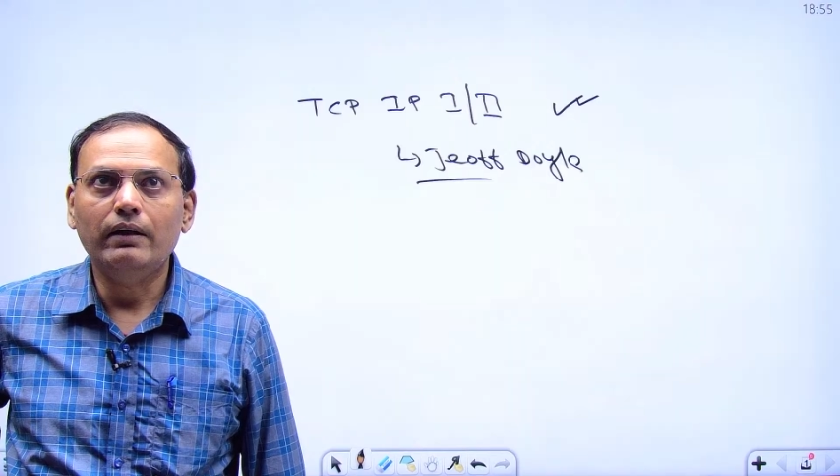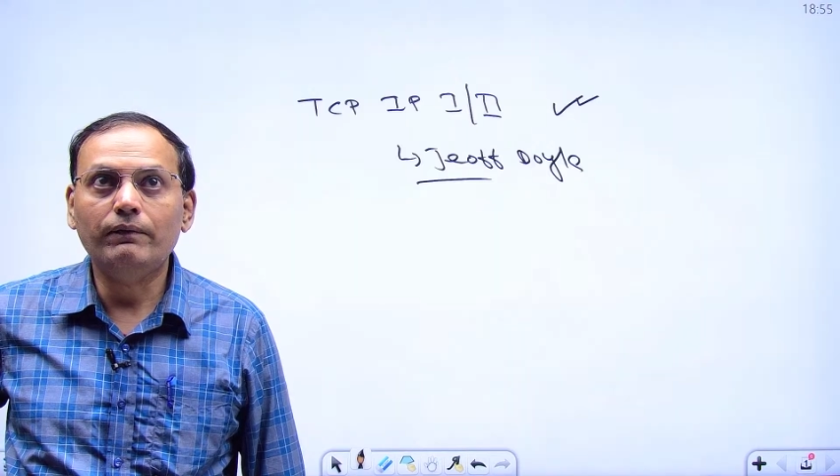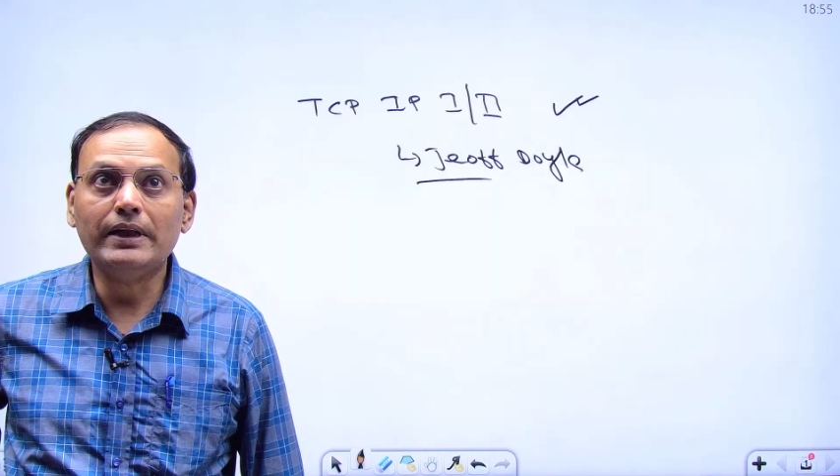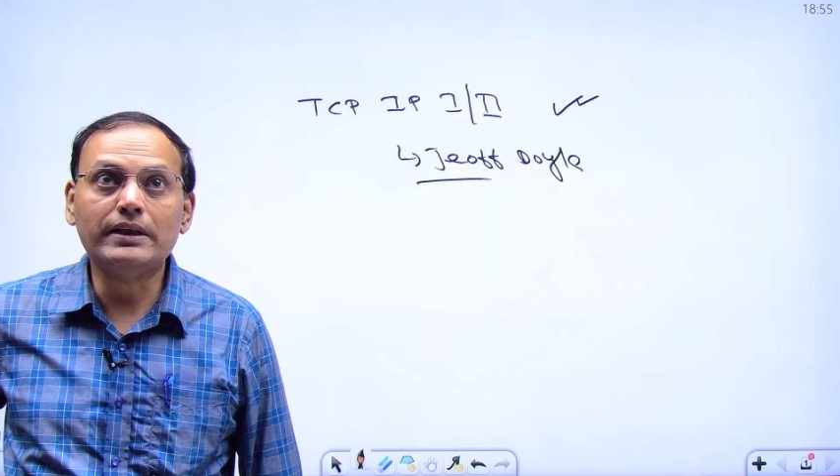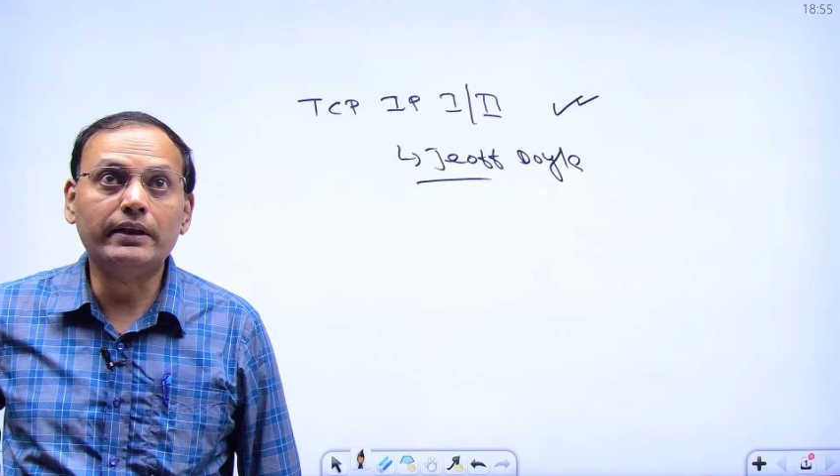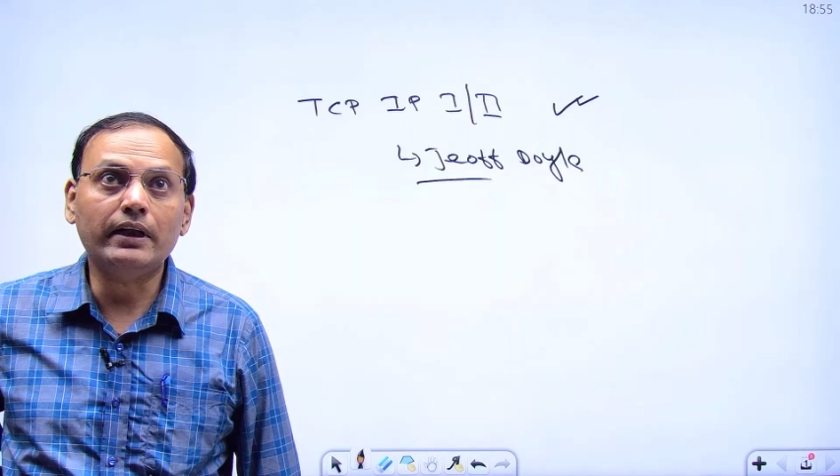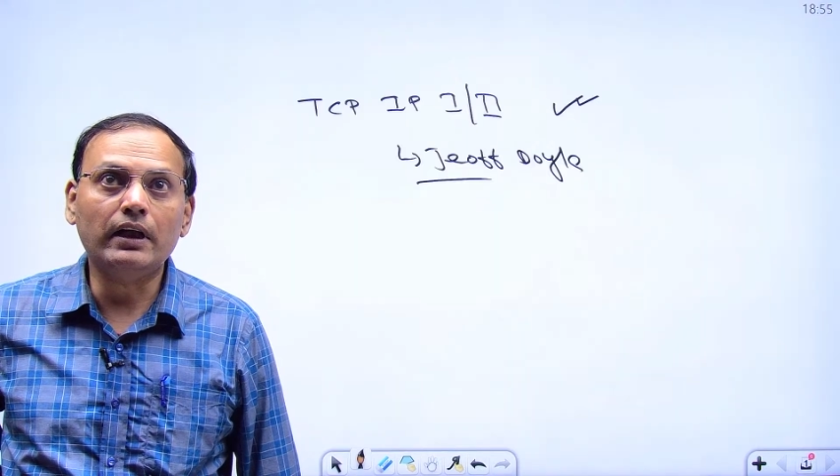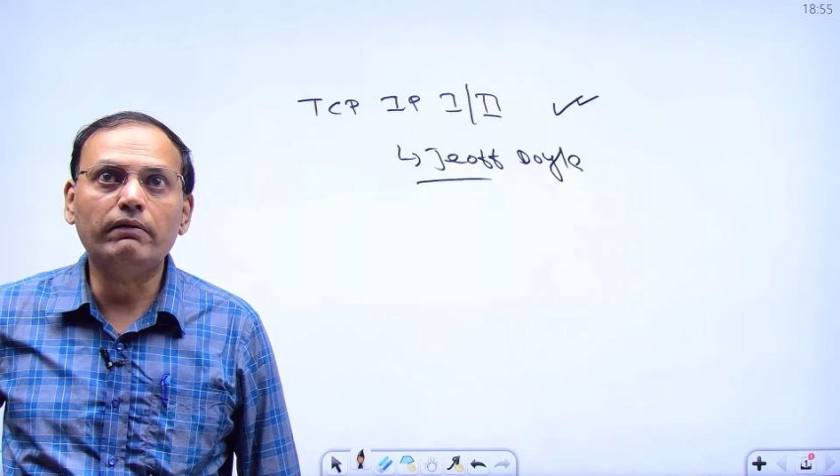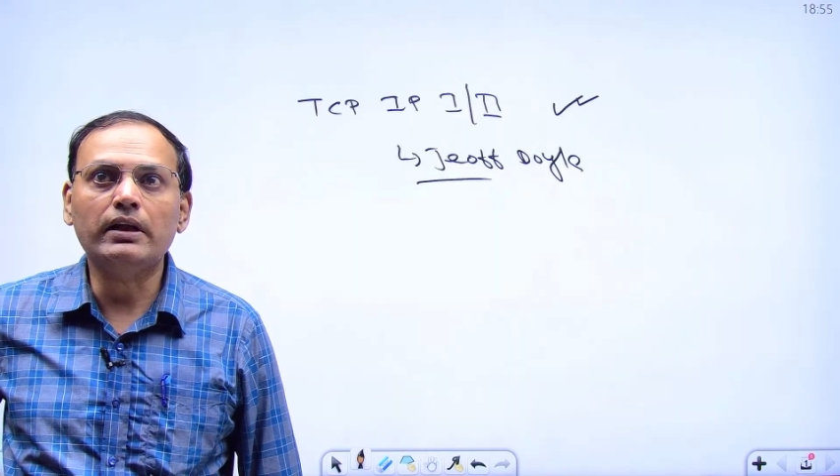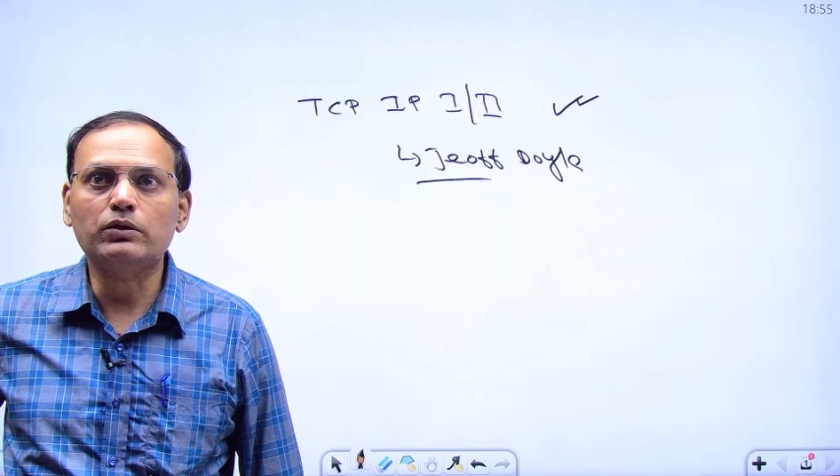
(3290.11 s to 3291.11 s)
basic and
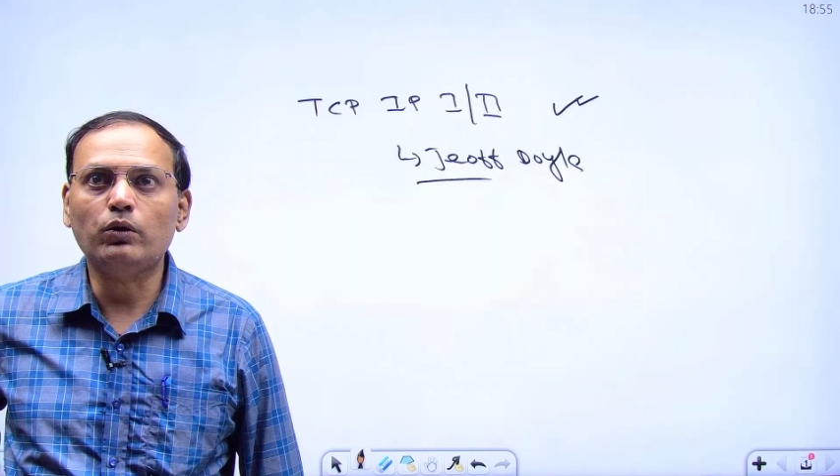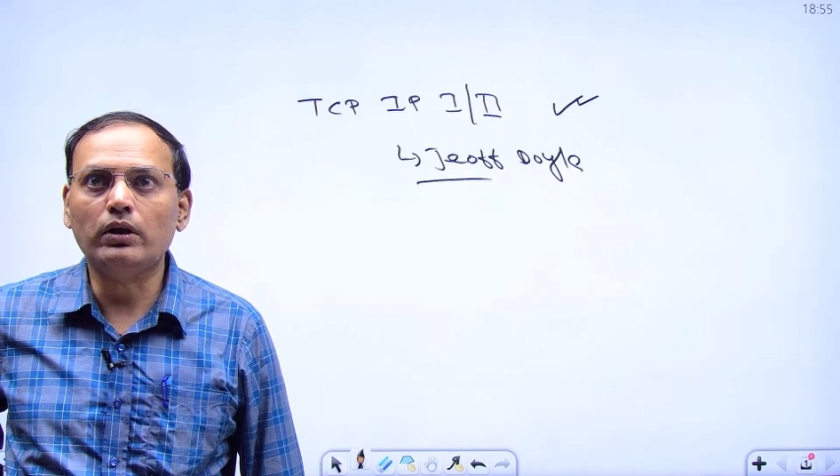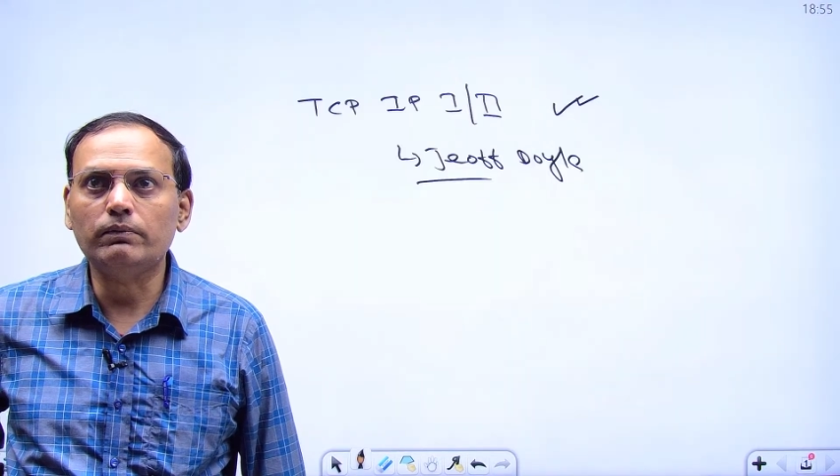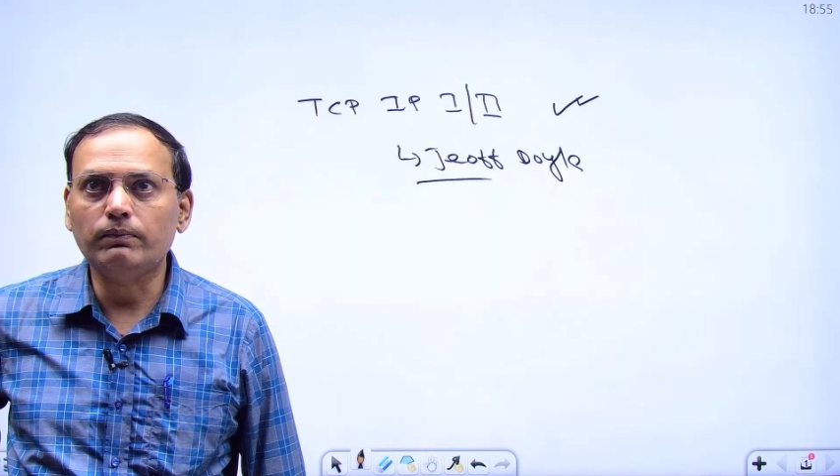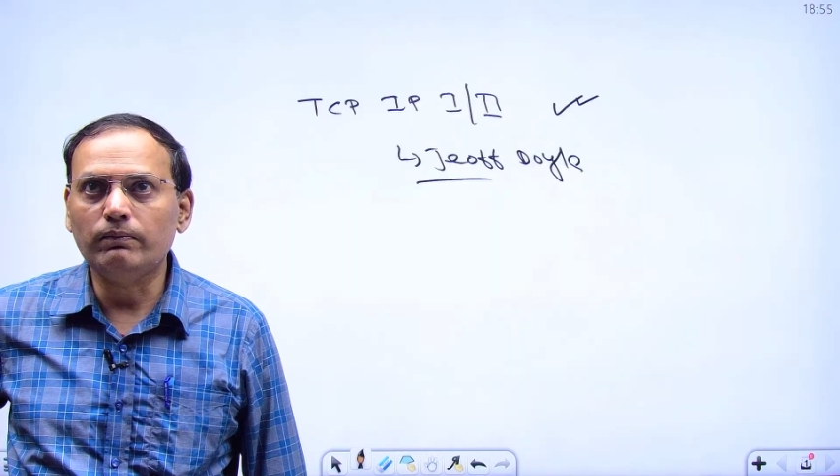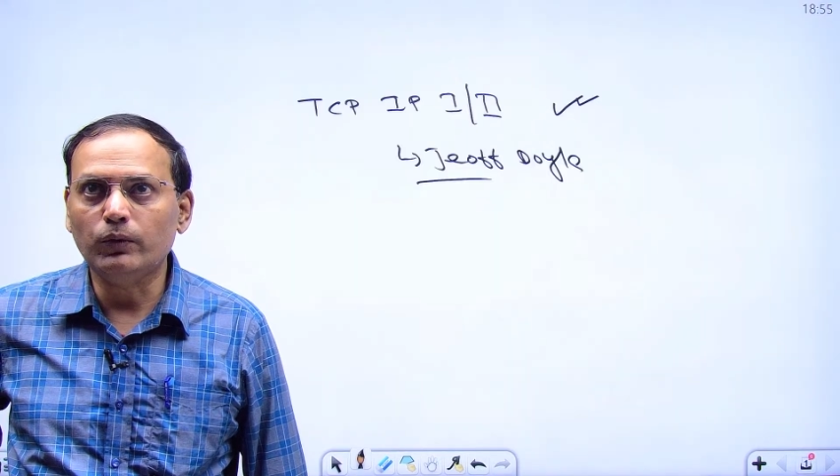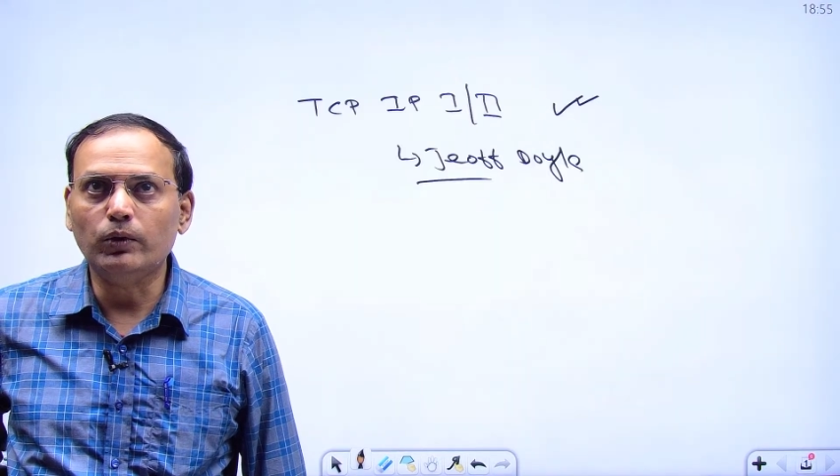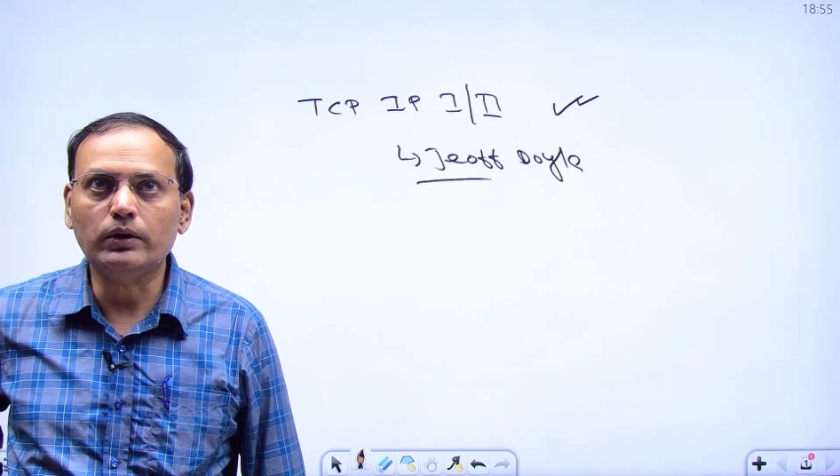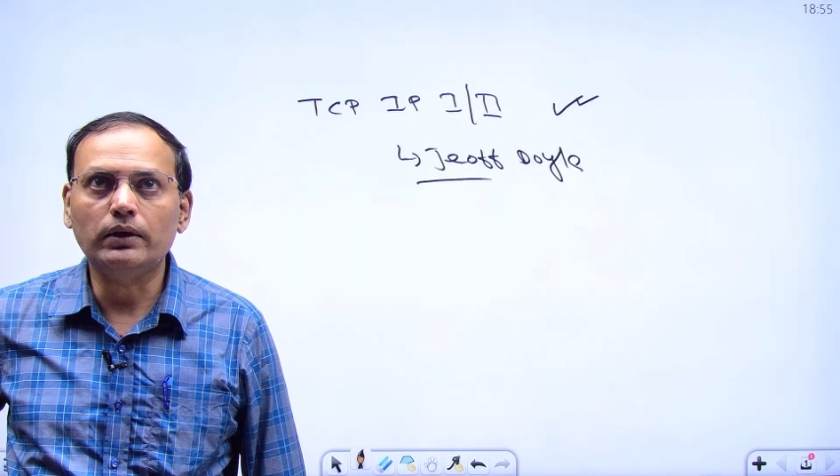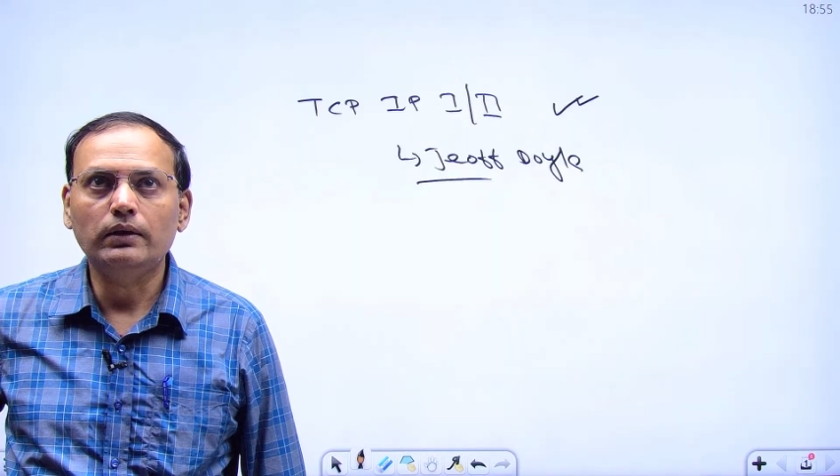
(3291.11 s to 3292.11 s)
advanced knowledge
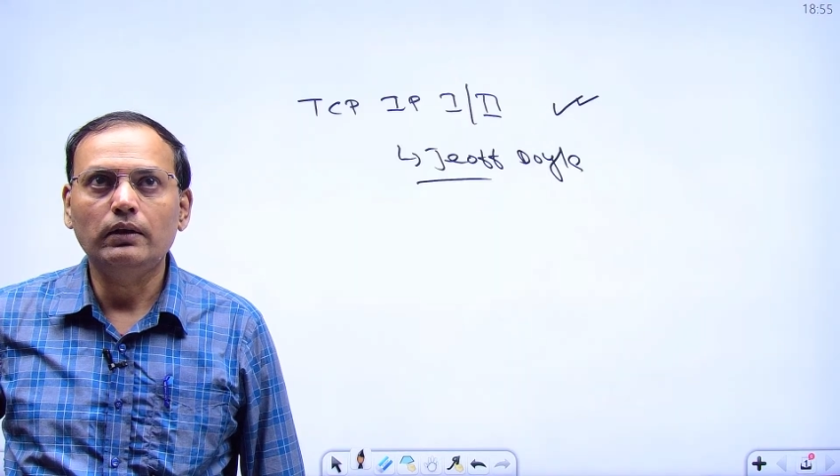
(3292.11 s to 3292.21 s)
both